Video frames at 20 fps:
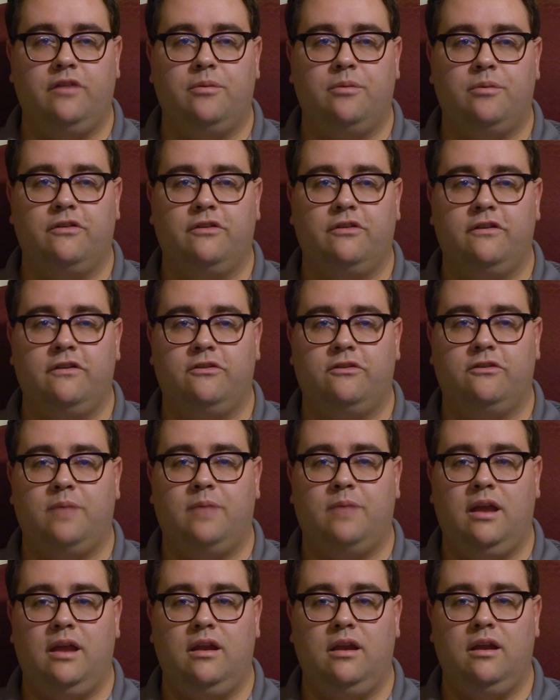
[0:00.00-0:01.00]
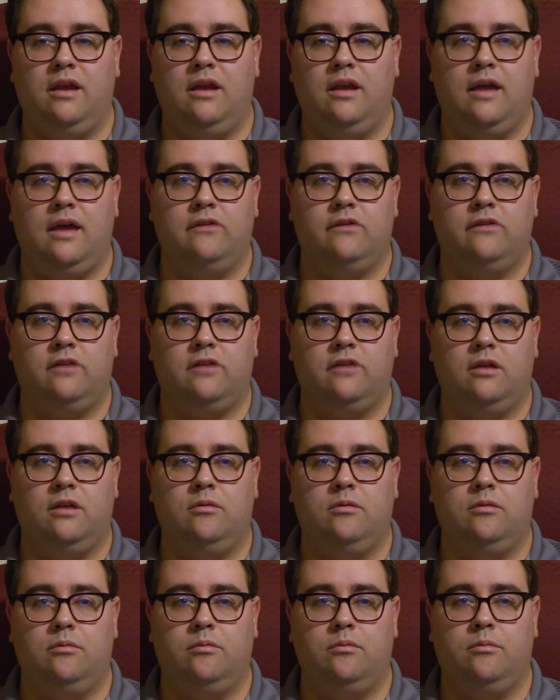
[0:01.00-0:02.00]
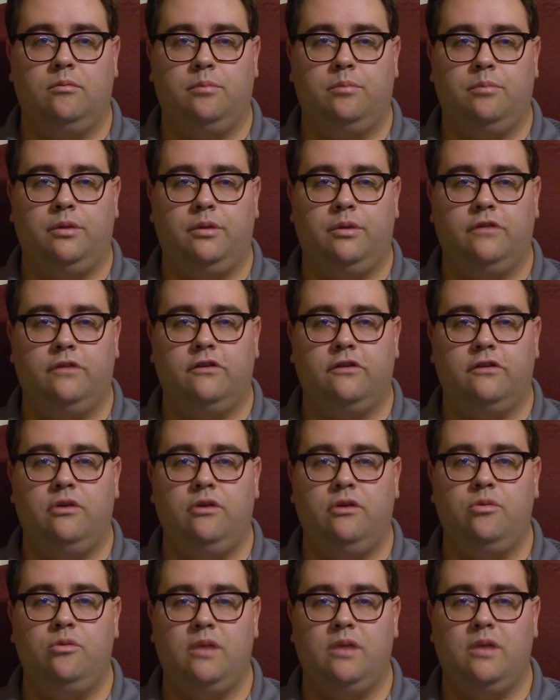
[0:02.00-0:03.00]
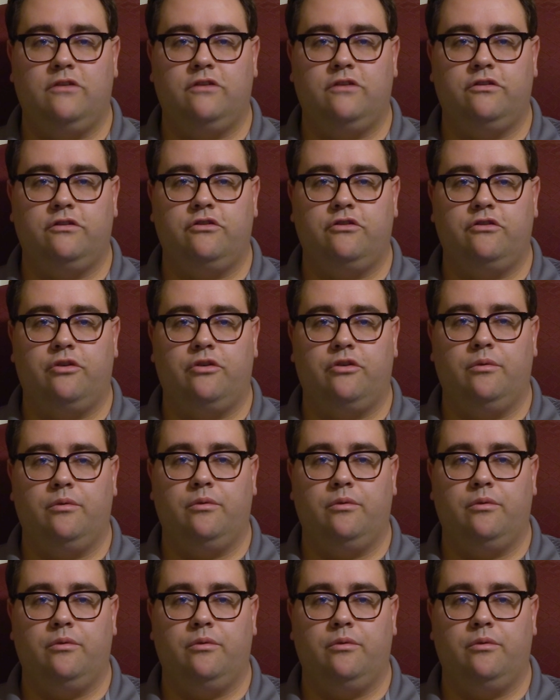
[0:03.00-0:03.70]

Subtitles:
participated as a platoon messenger